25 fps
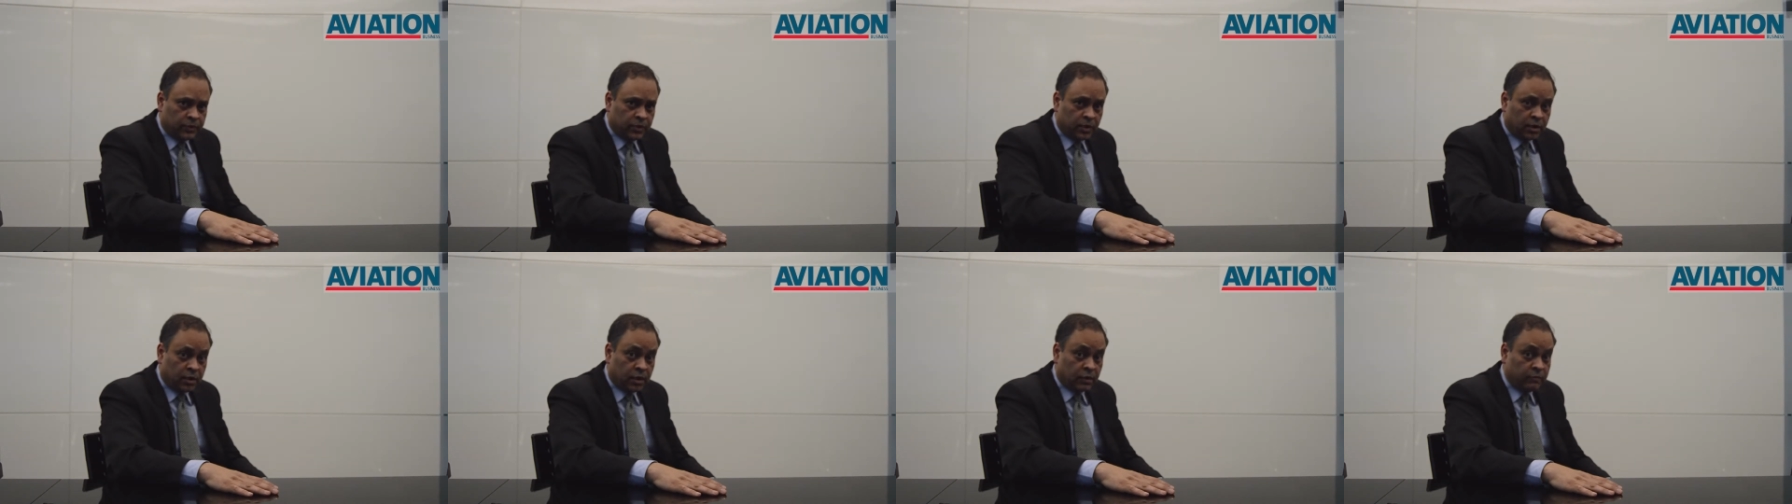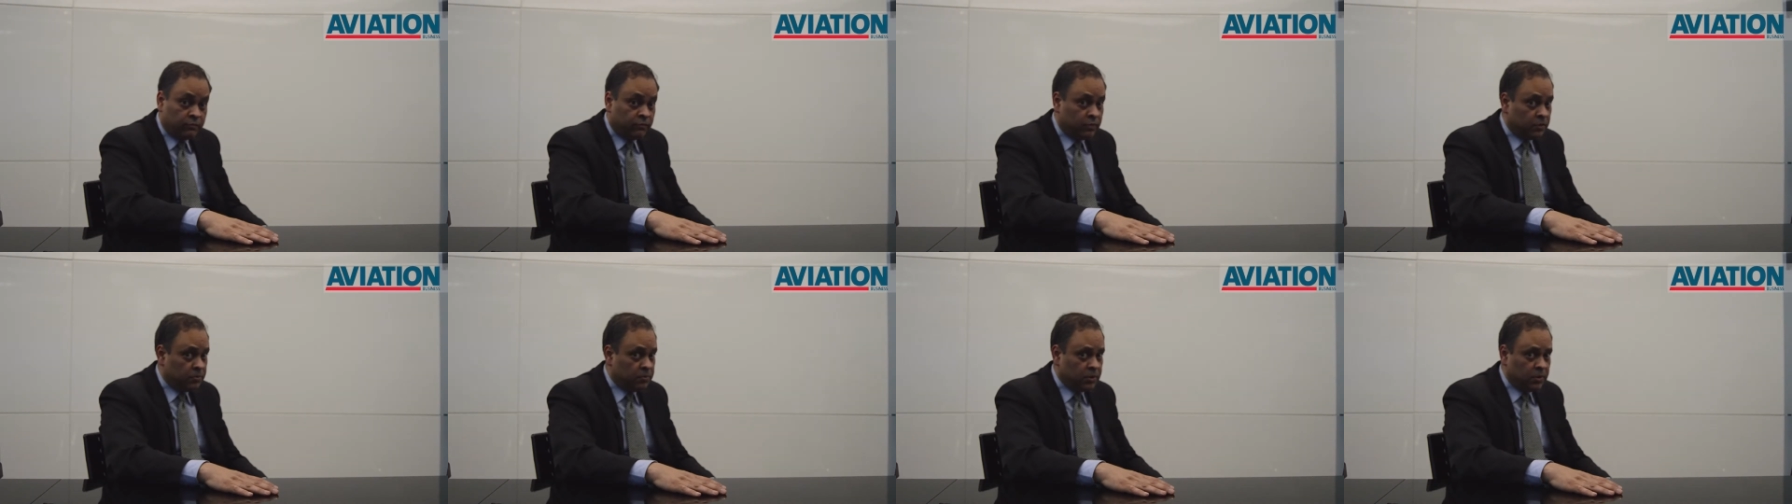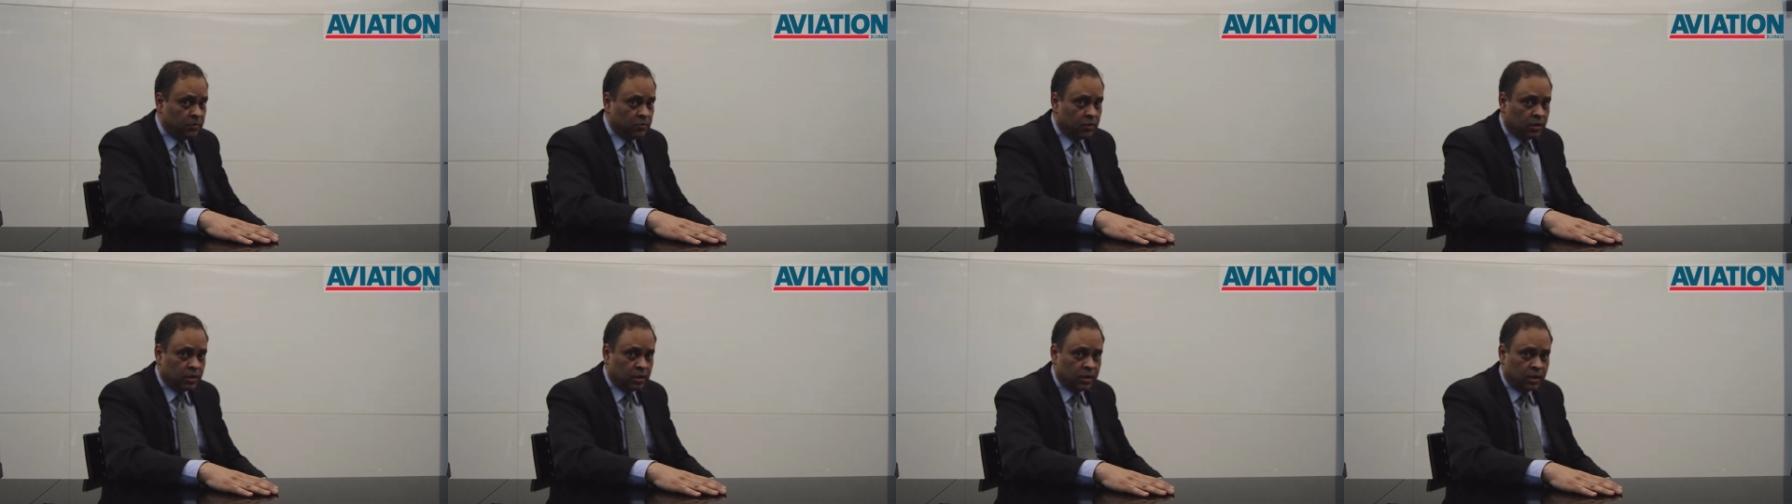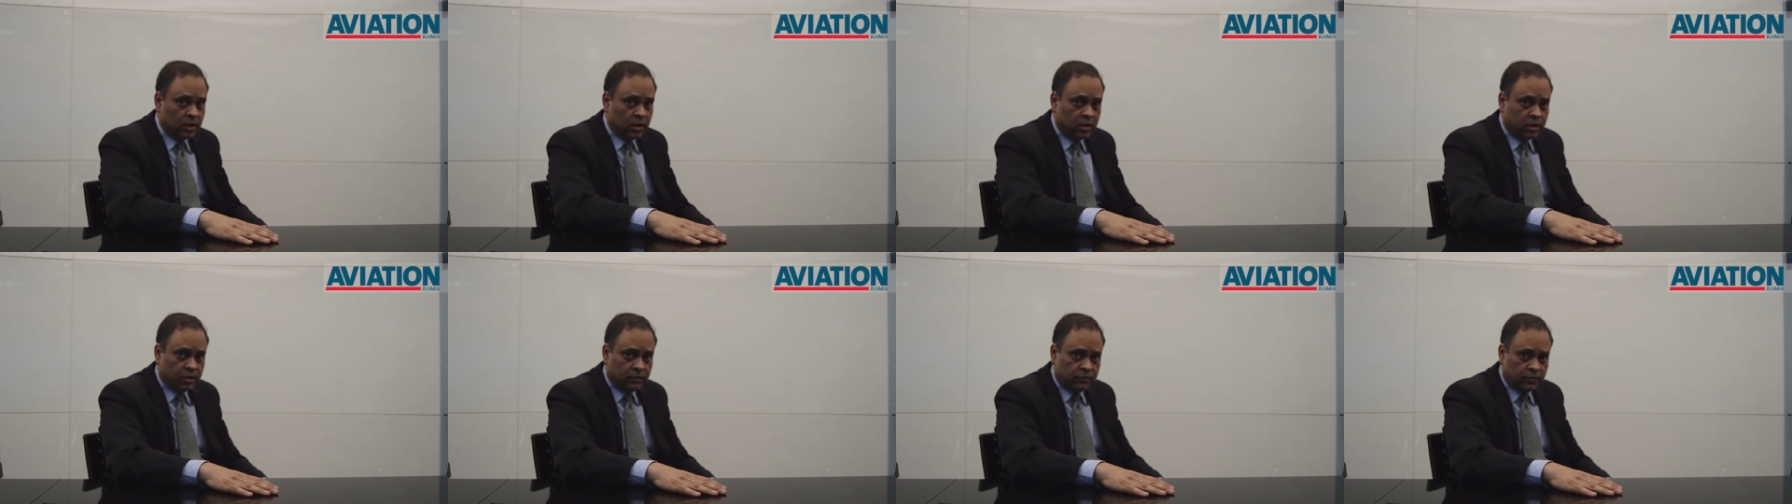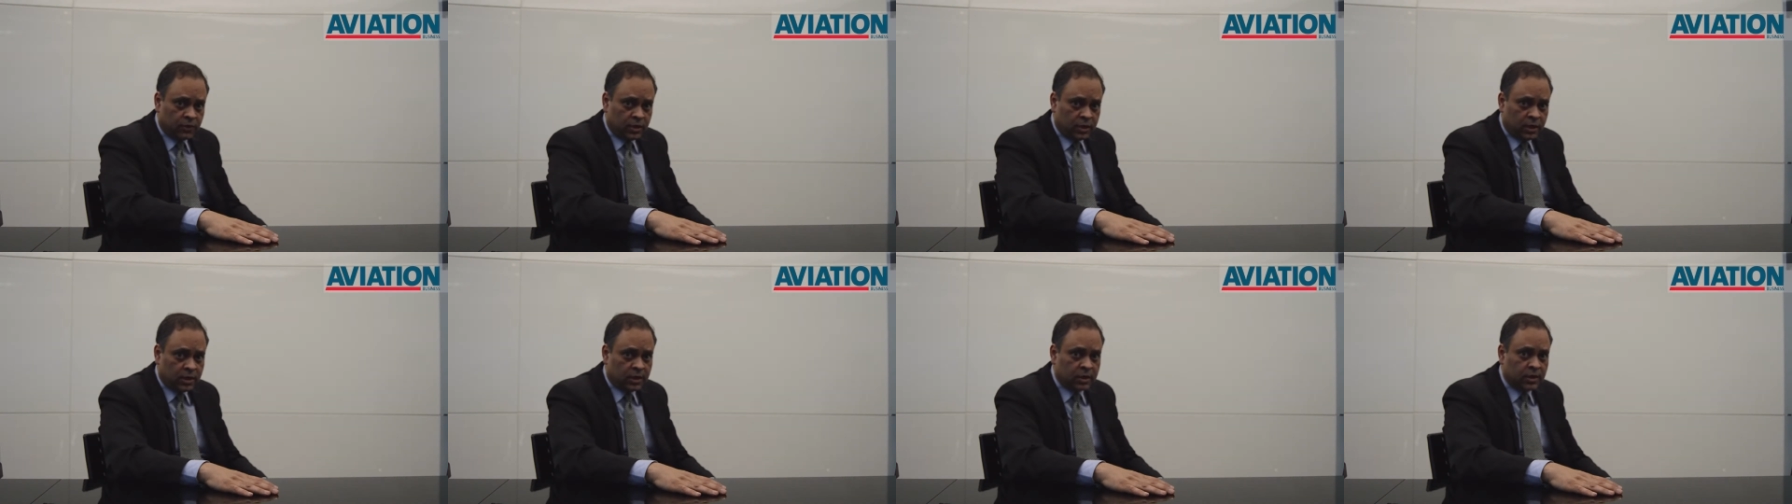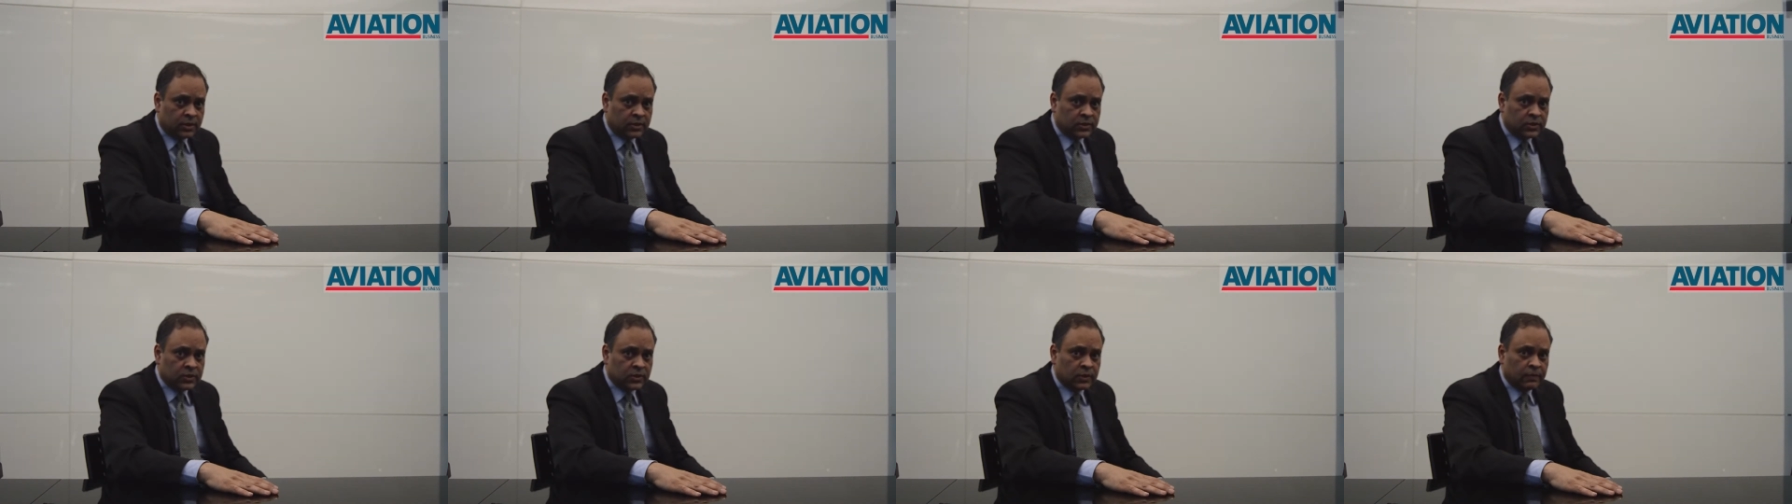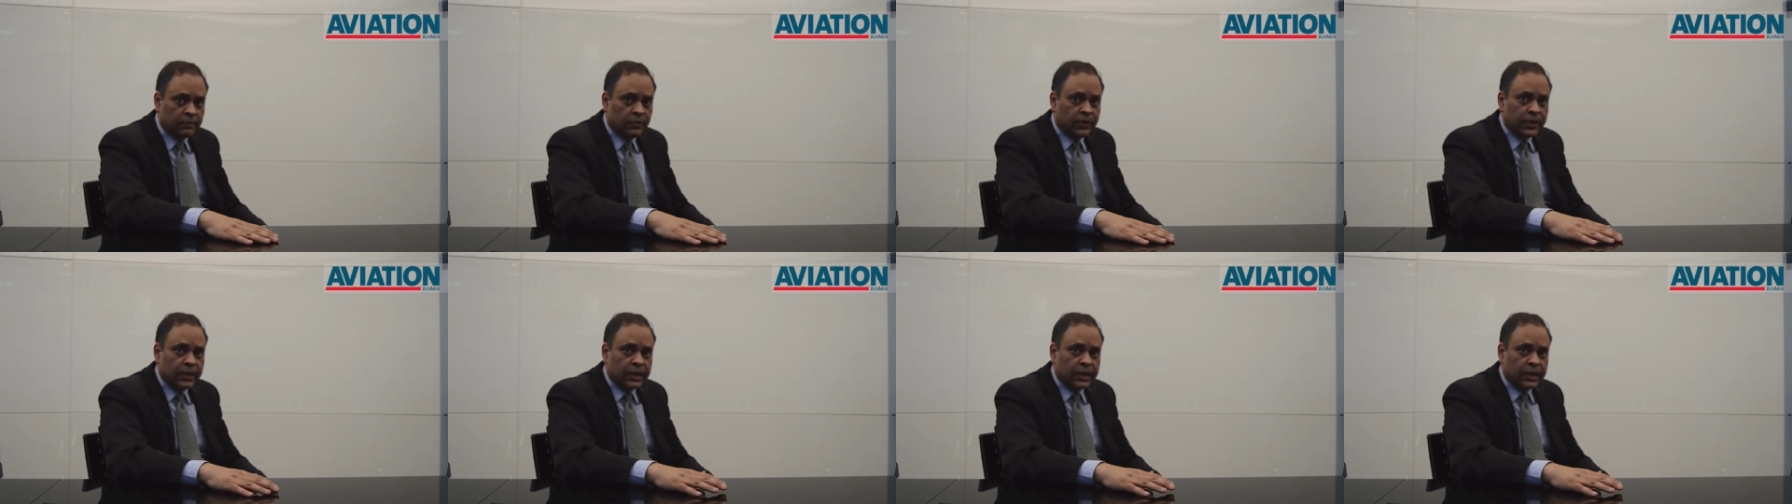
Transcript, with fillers: and we've been working here for decades,